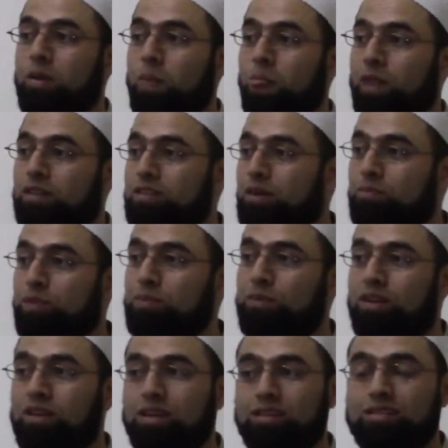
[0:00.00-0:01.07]
some people
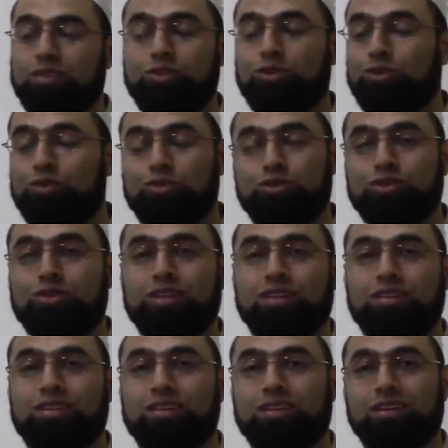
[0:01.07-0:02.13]
say you should
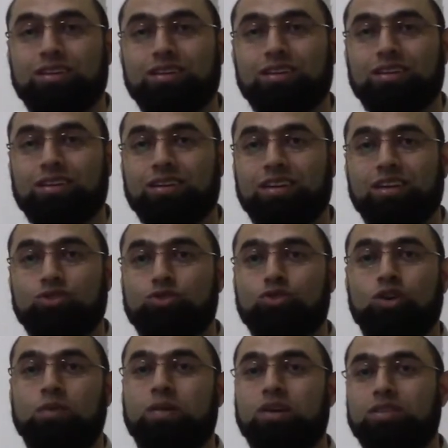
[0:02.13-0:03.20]
not get to
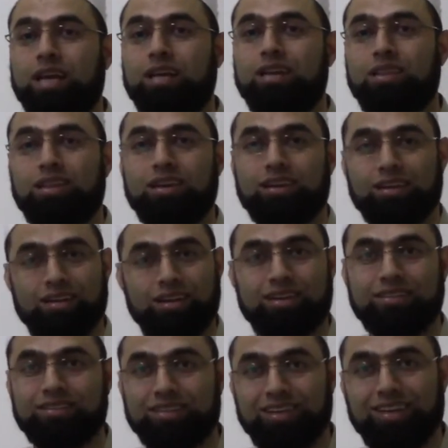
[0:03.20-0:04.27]
know about anything.
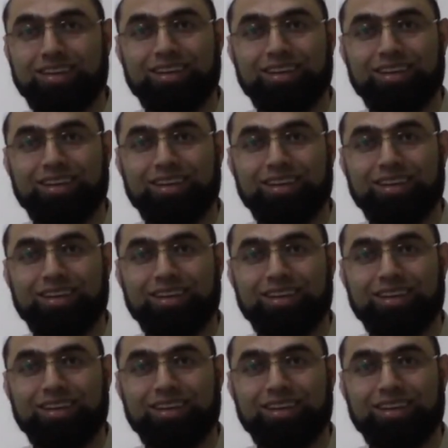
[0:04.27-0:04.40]
Khalas.